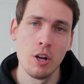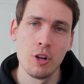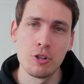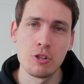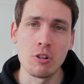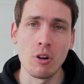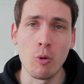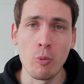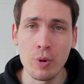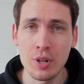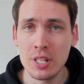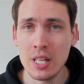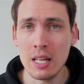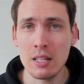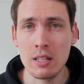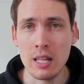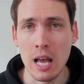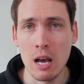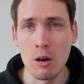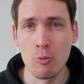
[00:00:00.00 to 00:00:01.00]
So we
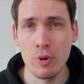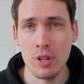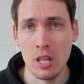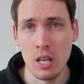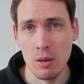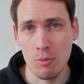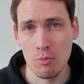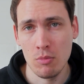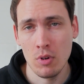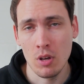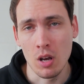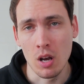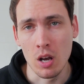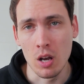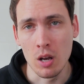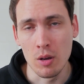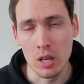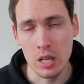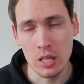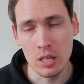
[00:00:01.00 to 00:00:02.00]
sat down with him
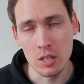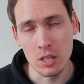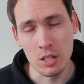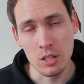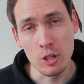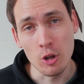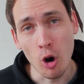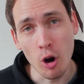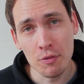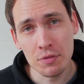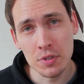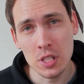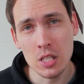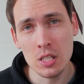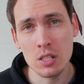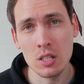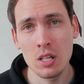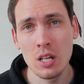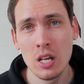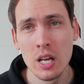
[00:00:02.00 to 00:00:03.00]
here in the off
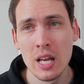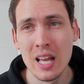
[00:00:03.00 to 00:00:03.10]
season